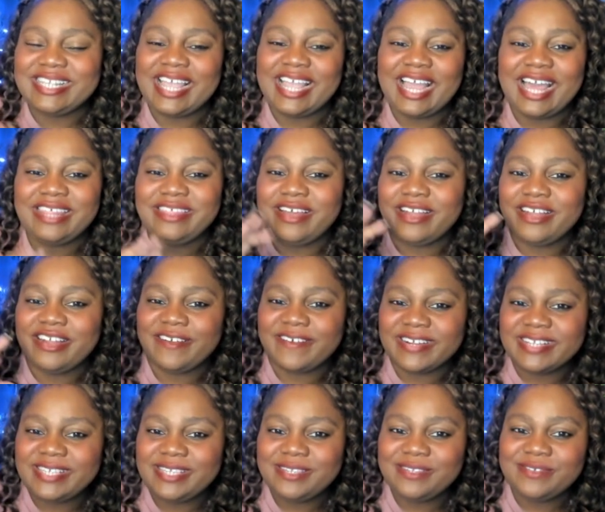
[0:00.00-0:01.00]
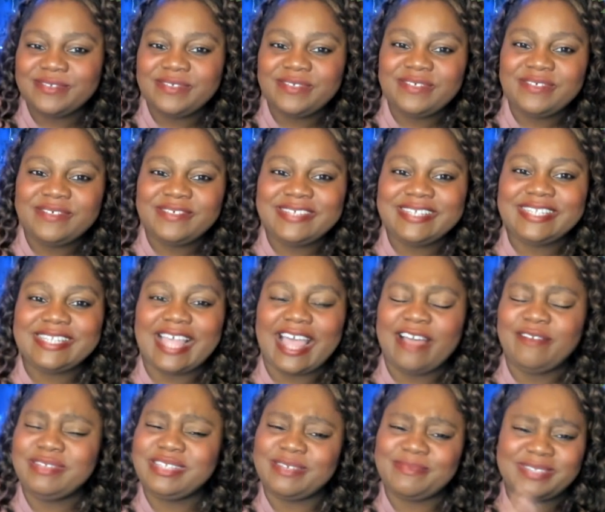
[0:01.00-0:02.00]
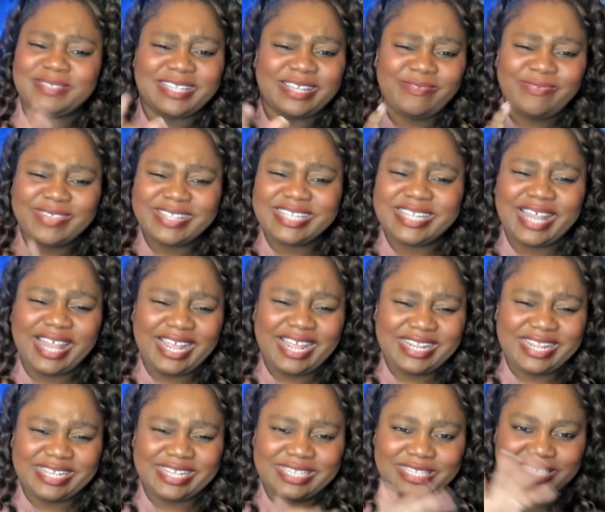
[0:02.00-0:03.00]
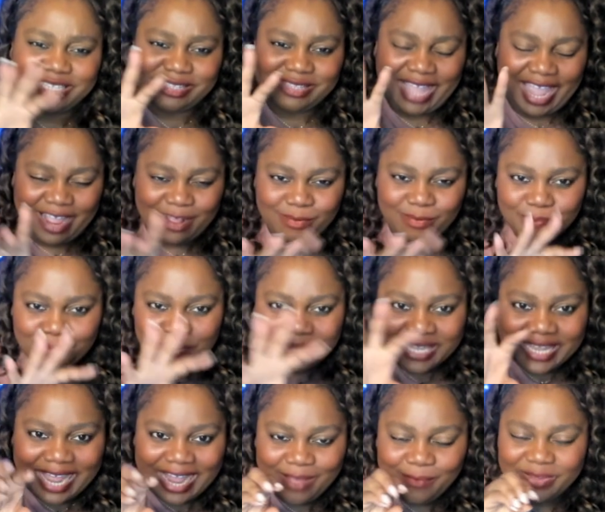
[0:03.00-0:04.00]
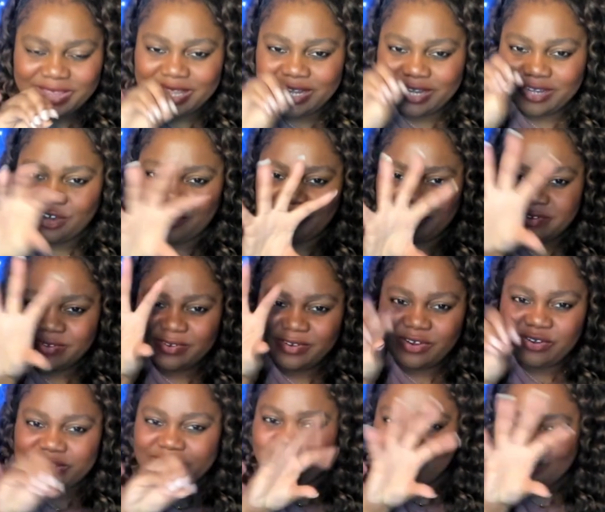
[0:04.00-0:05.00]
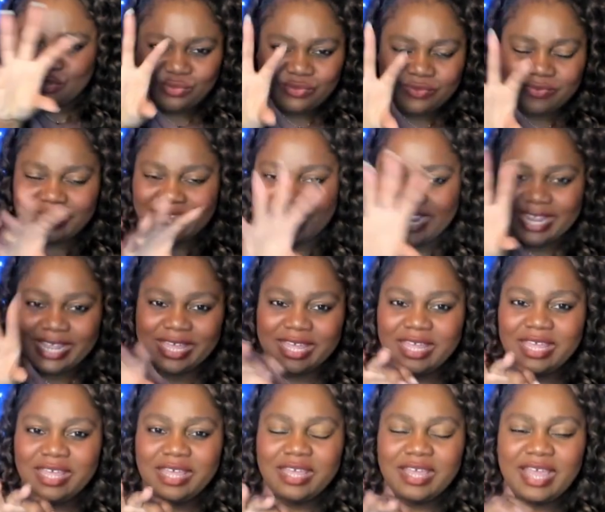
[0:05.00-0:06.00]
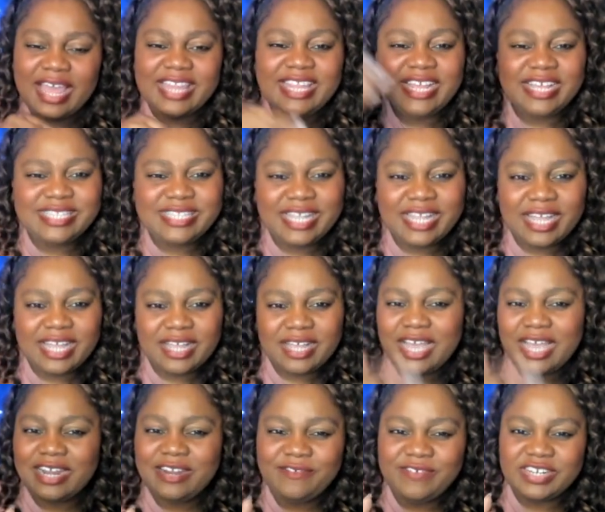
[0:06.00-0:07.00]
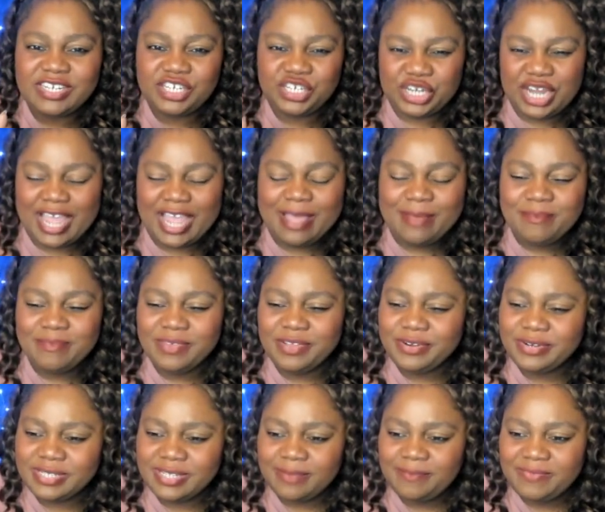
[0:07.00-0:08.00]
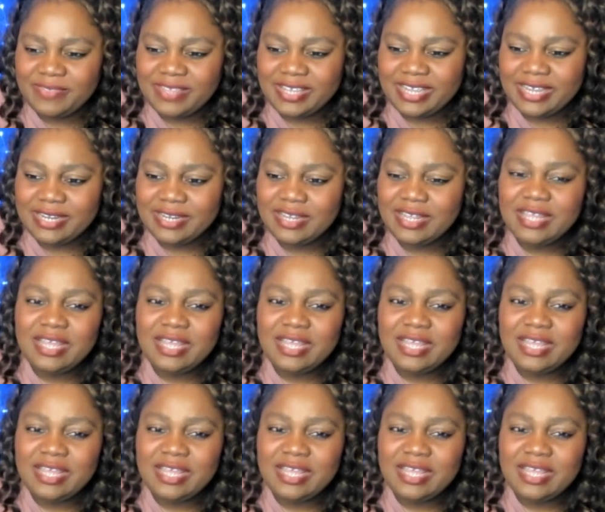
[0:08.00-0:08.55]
Like I thought crystals. I was obsessed with that plate with like the crystal, like I think it's like a cut of a gem or something.